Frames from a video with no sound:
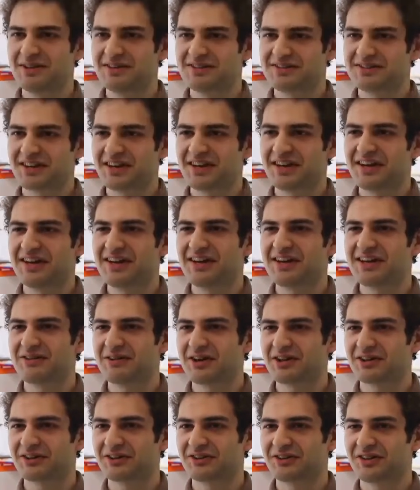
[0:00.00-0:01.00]
is
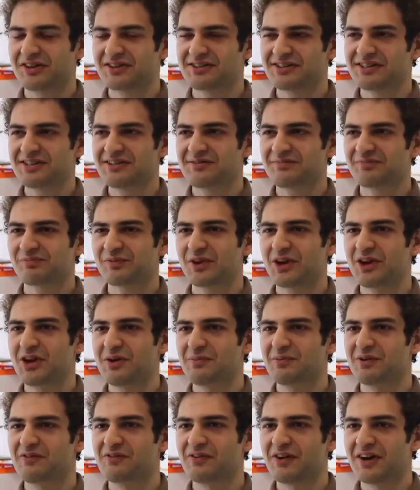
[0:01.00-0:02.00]
Hirat Gadazi, and
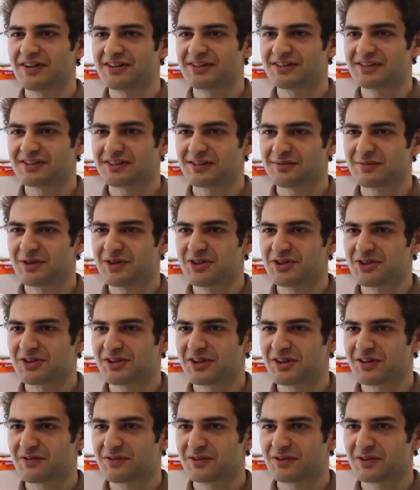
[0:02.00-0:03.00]
I'm the flight system
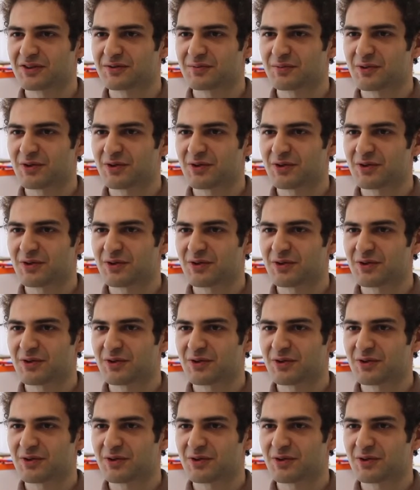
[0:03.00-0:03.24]
engineer for this